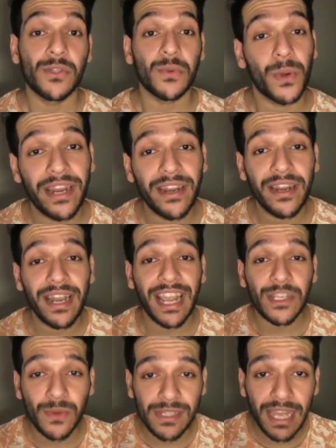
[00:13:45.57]
So what I did
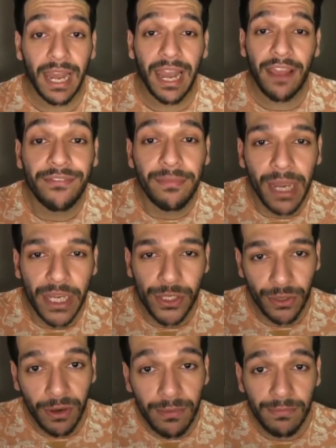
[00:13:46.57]
next was I left my
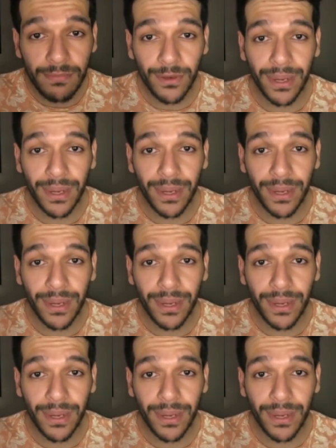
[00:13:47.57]
job.